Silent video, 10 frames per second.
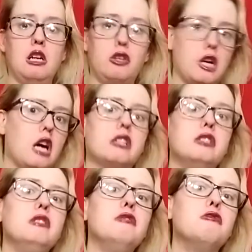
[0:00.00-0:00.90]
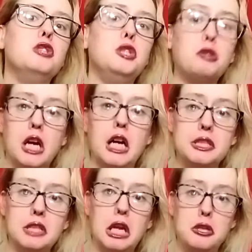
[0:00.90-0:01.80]
Talk to you
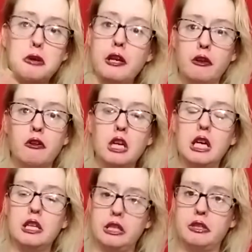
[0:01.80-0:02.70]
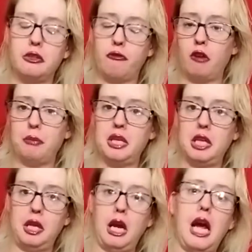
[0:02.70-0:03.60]
guys, and you can uh, listen for
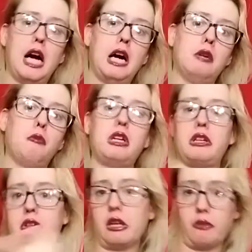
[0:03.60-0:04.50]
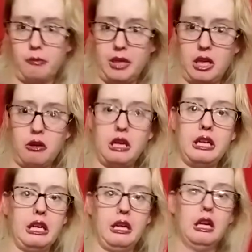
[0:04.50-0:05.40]
me, and we discuss from there. And
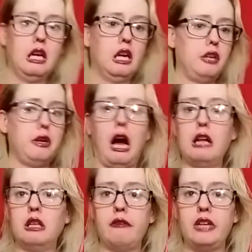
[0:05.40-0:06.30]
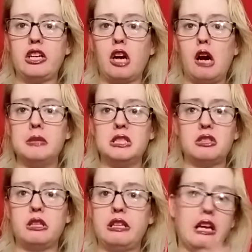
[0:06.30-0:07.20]
then I love any comments
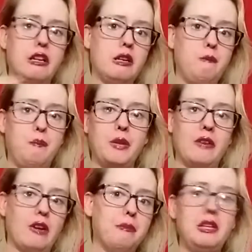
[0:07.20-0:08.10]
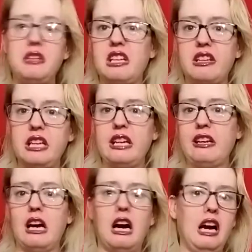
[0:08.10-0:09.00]
that if I miss anything
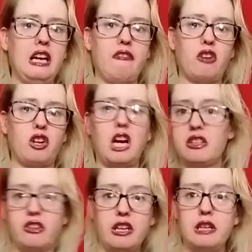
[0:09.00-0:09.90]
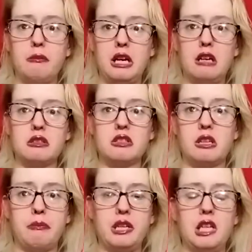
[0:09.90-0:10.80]
that I forgot to tell you about
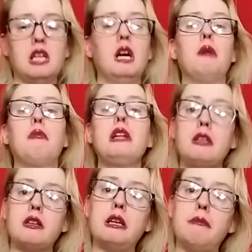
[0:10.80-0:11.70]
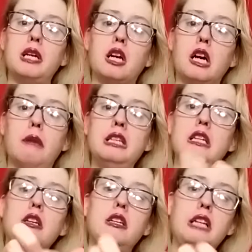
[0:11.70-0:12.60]
something, please send me a comment
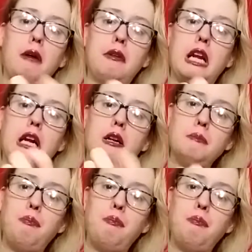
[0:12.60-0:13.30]
down there.